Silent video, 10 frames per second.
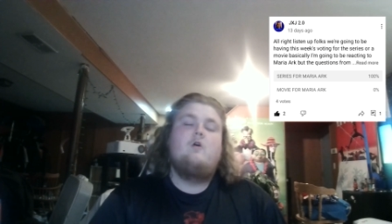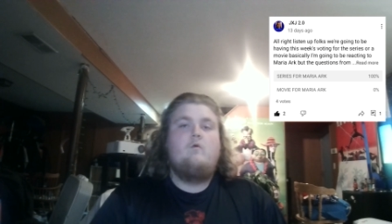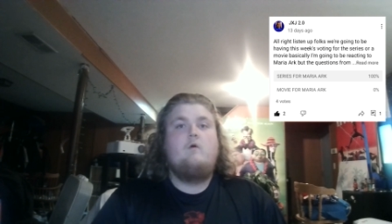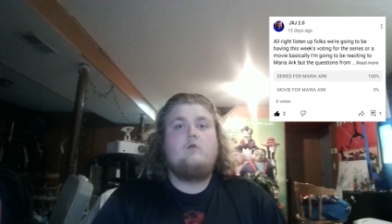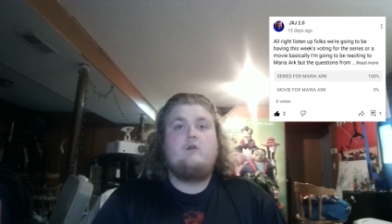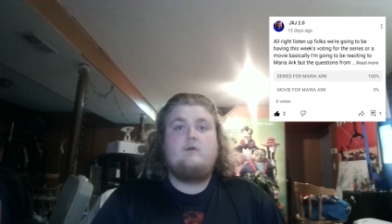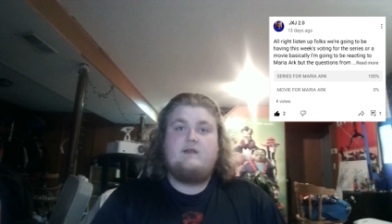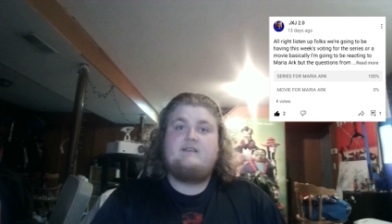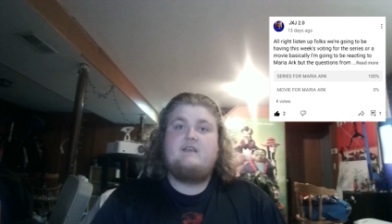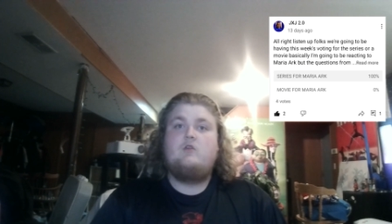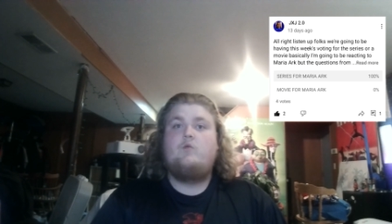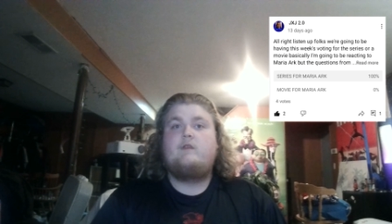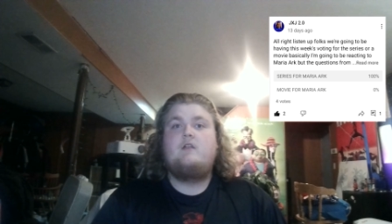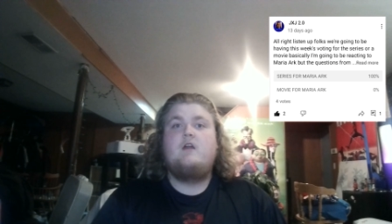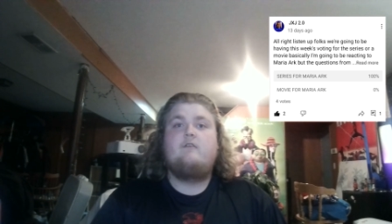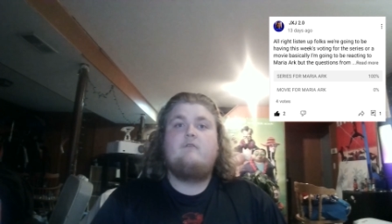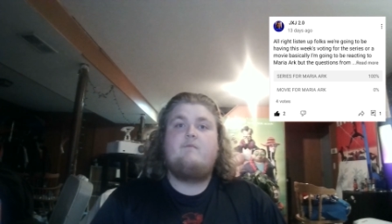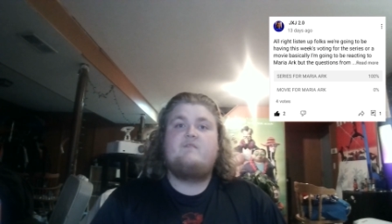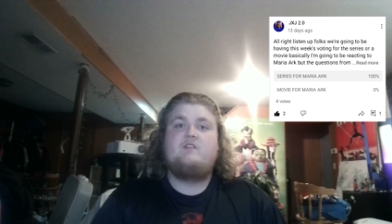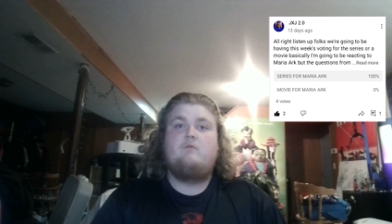we're going to continue with another
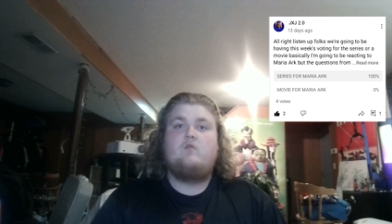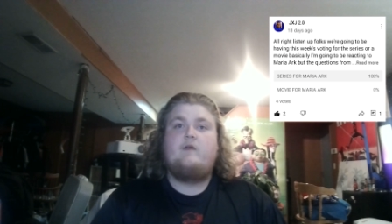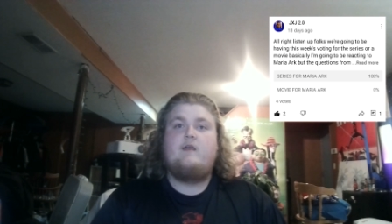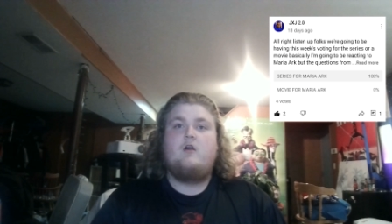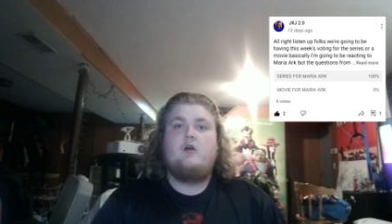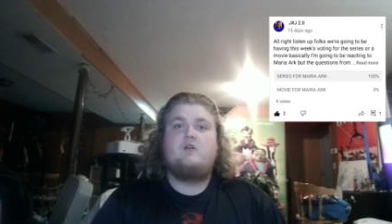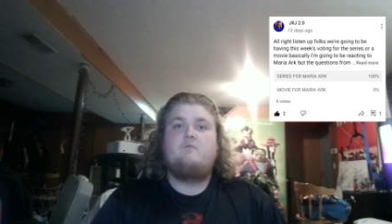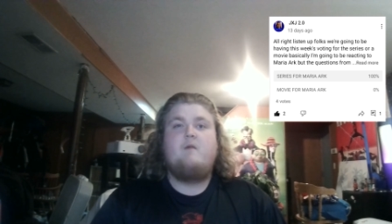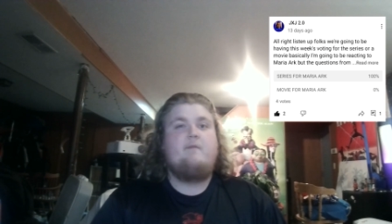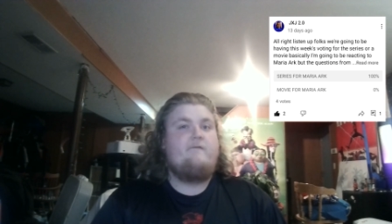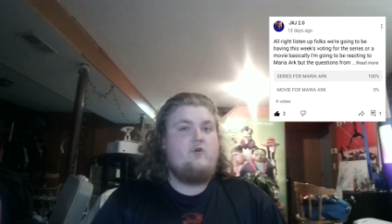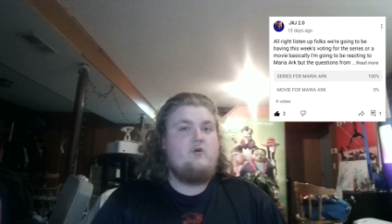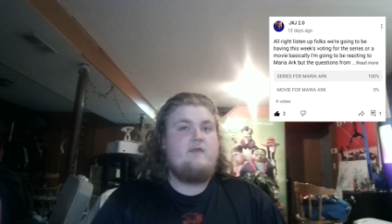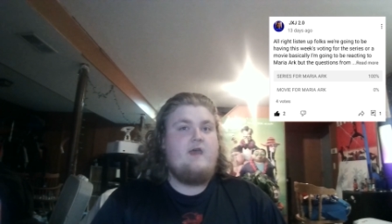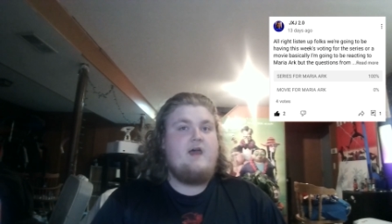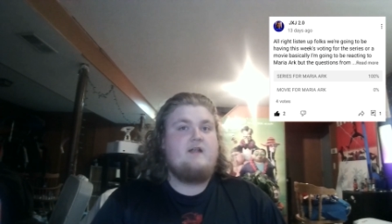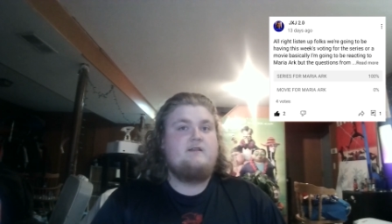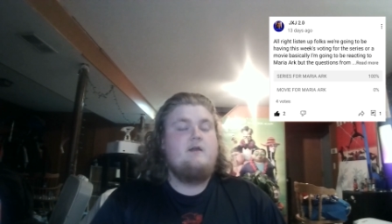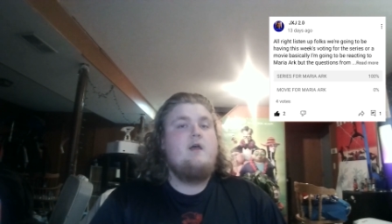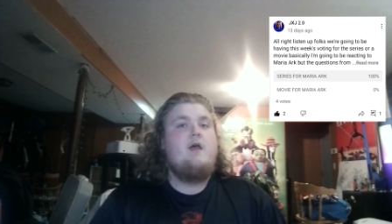episode of Maria Ark. But before that,
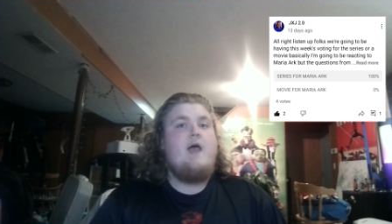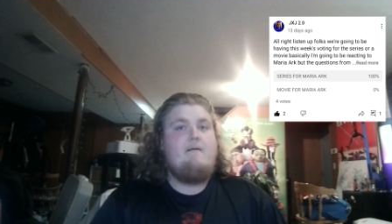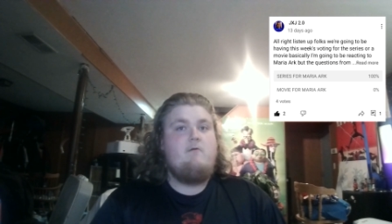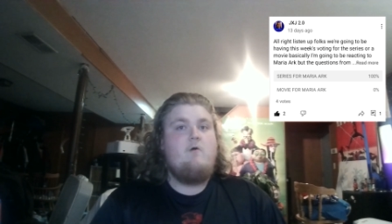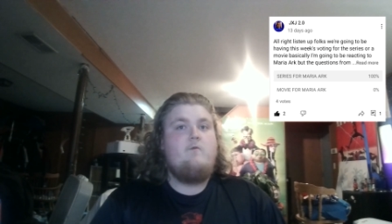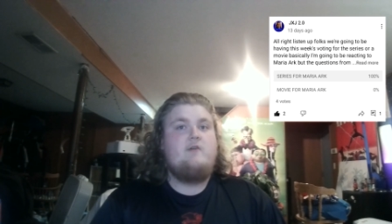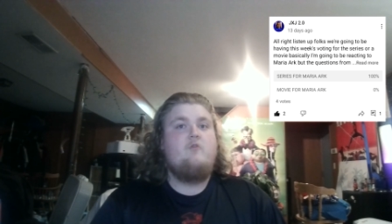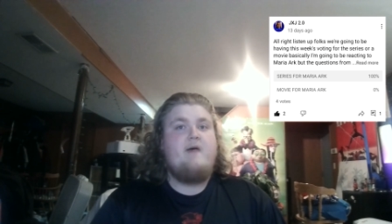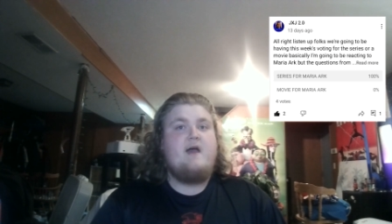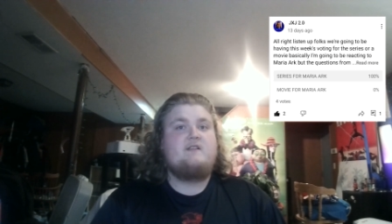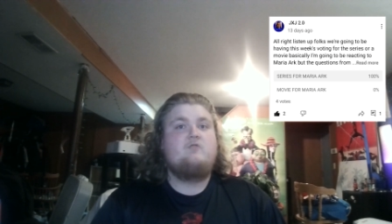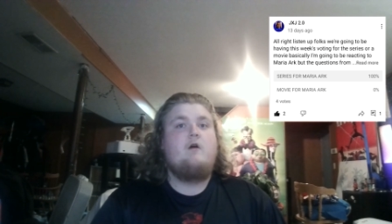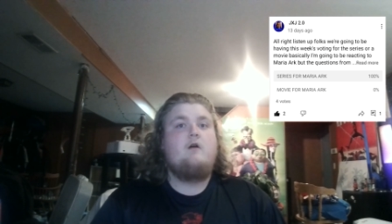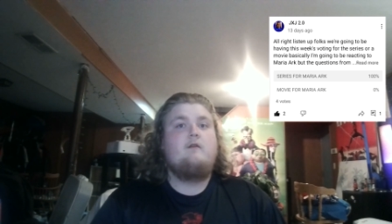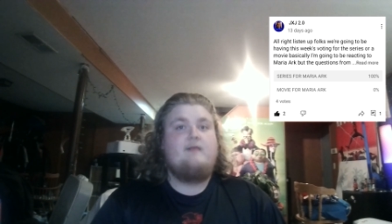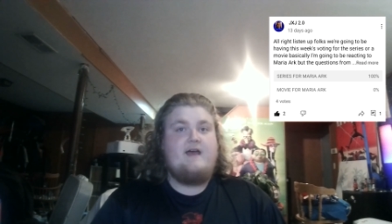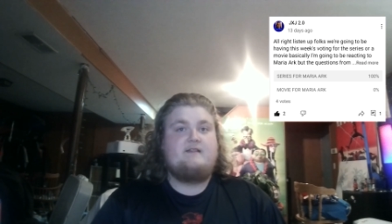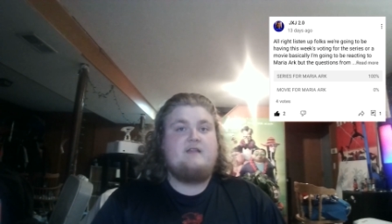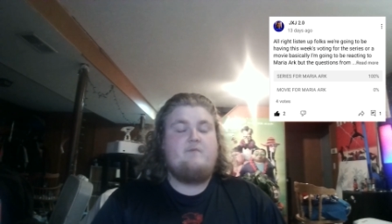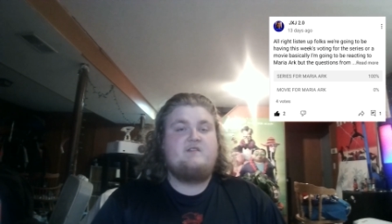how about we go back to our
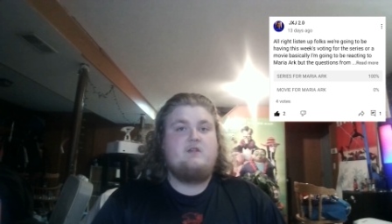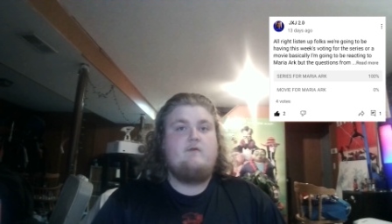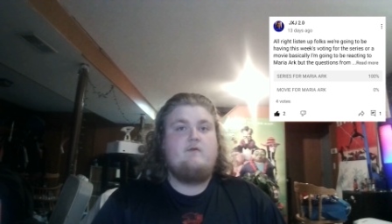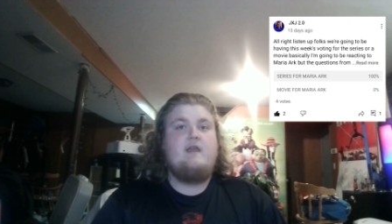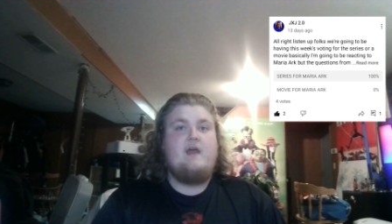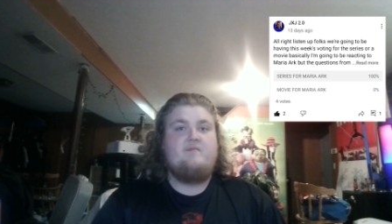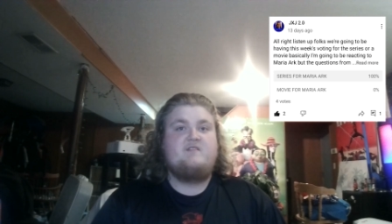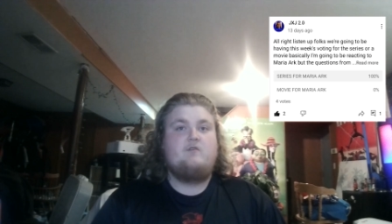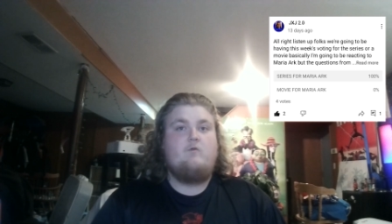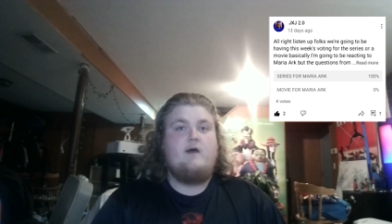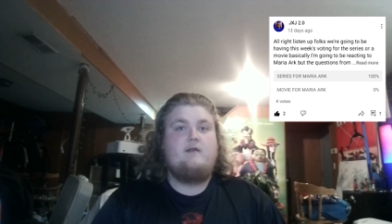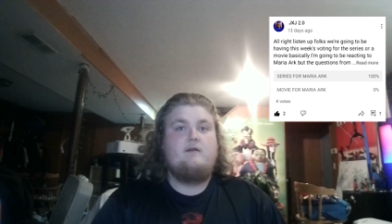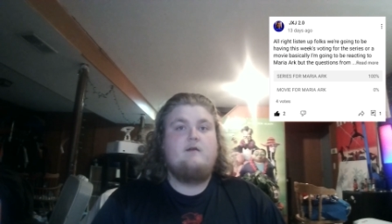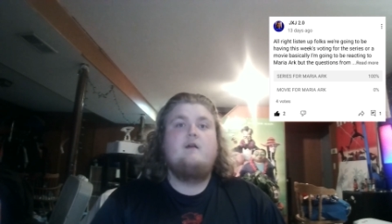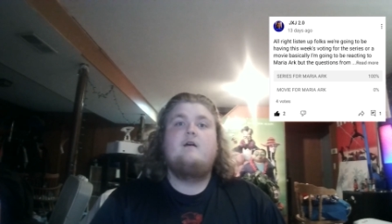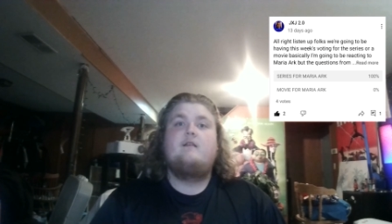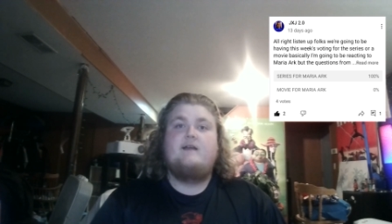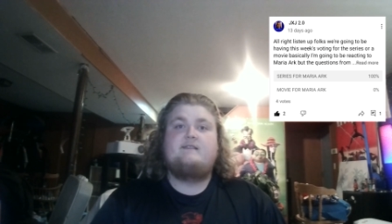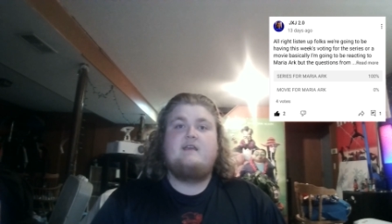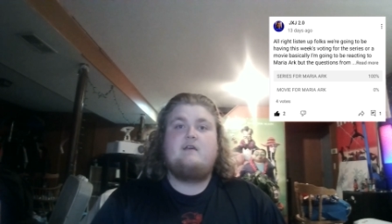last episode in episode 1?
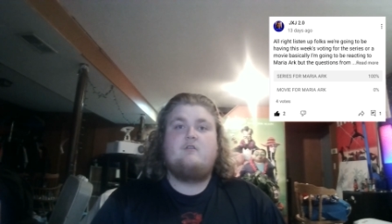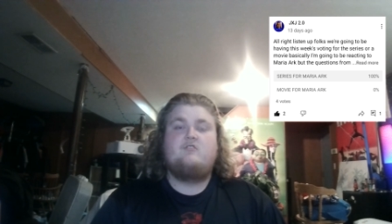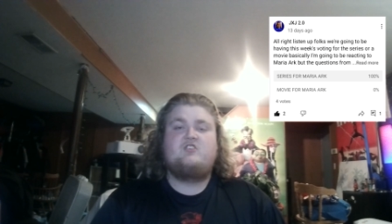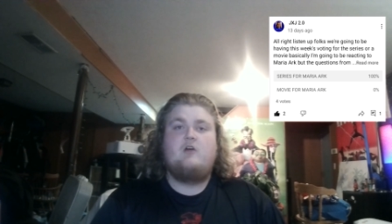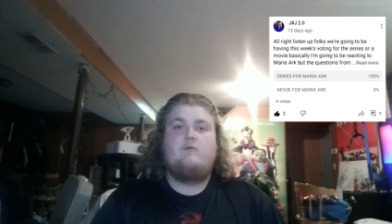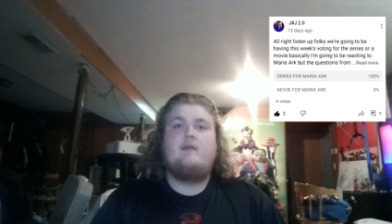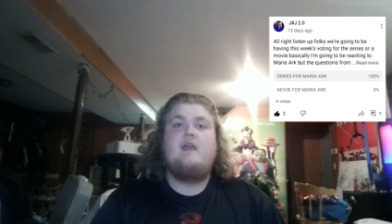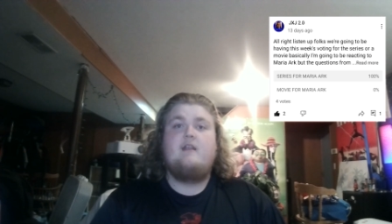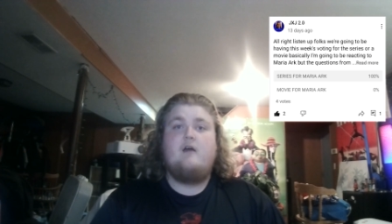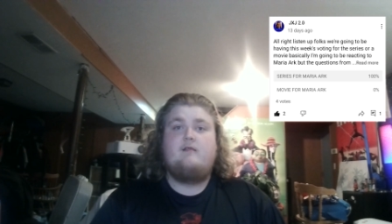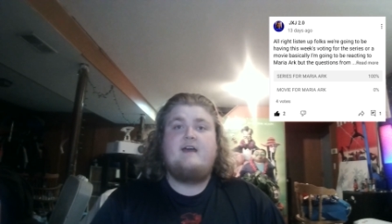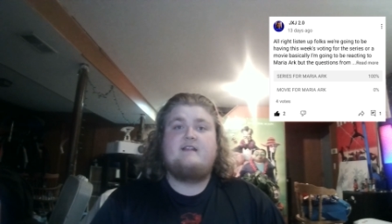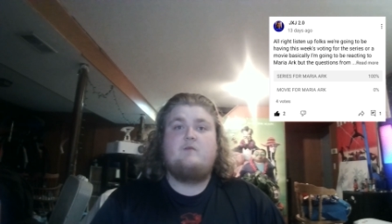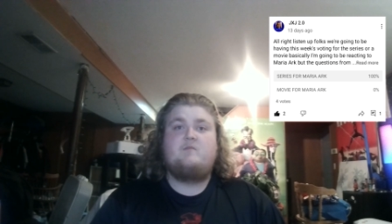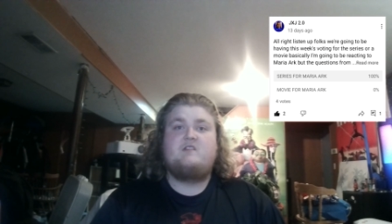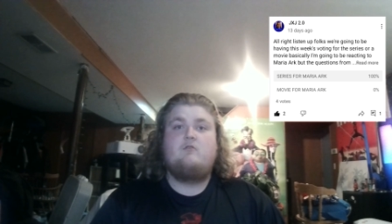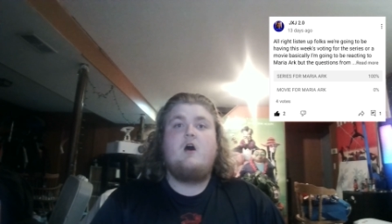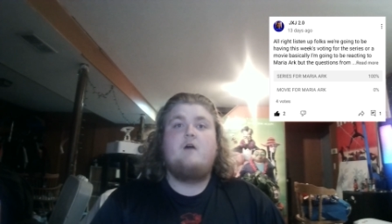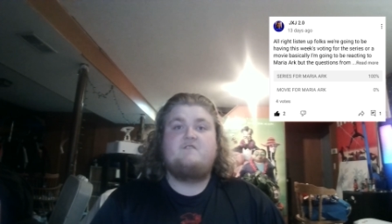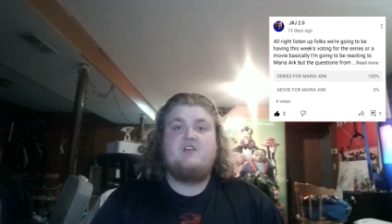Let's take a look, shall we, in our last episode
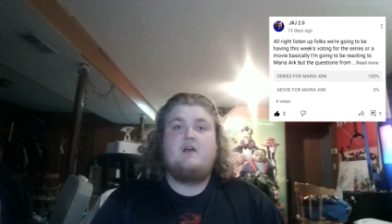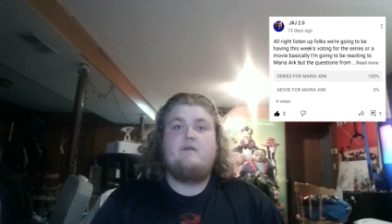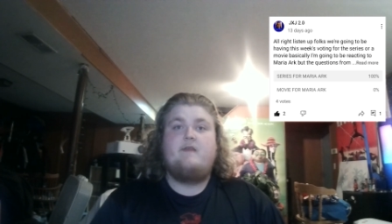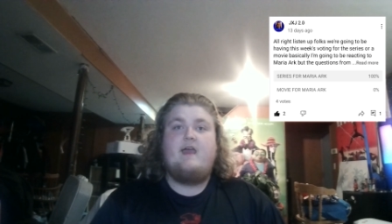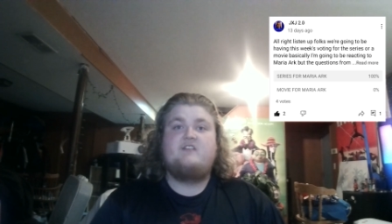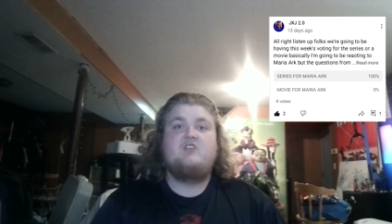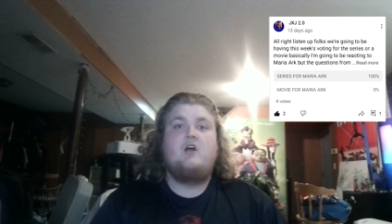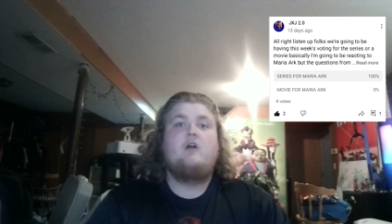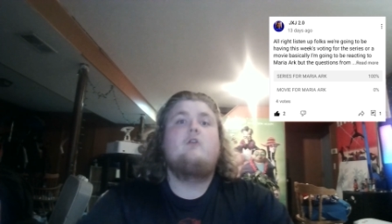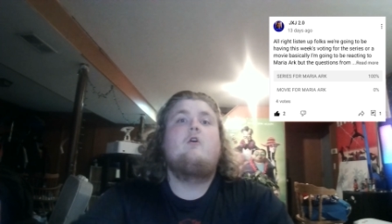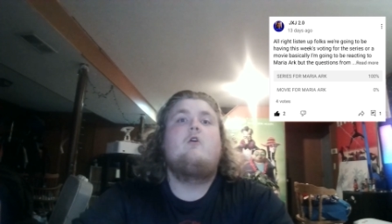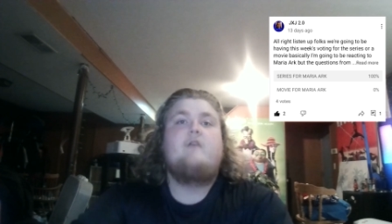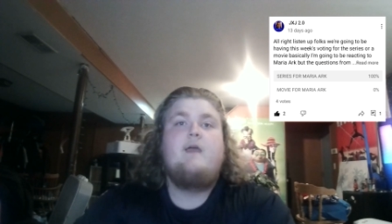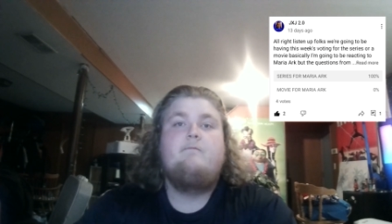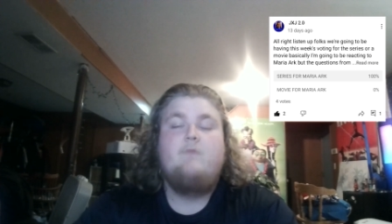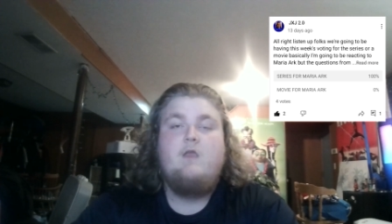of Shadow the Hedgehog, okay?